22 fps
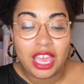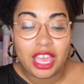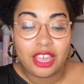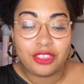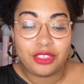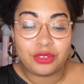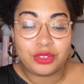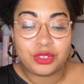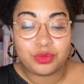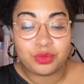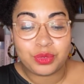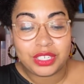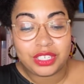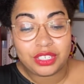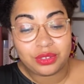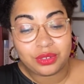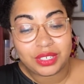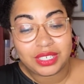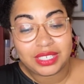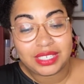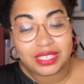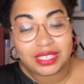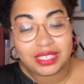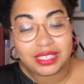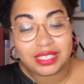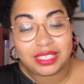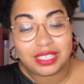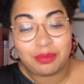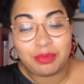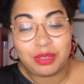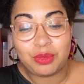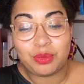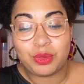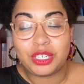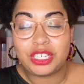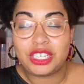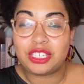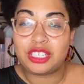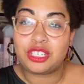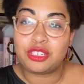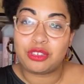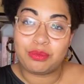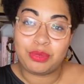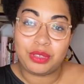those resources to be
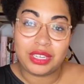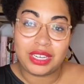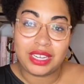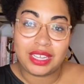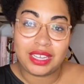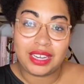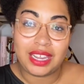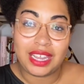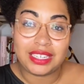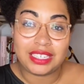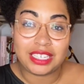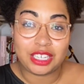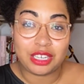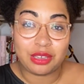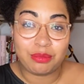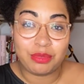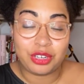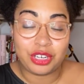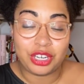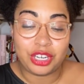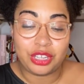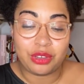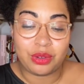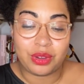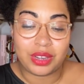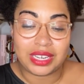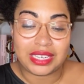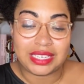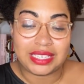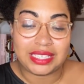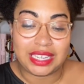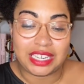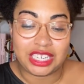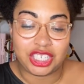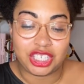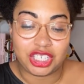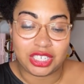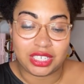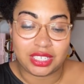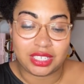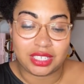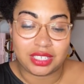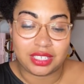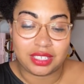redistributed into community
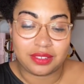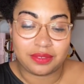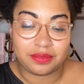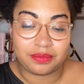organizations.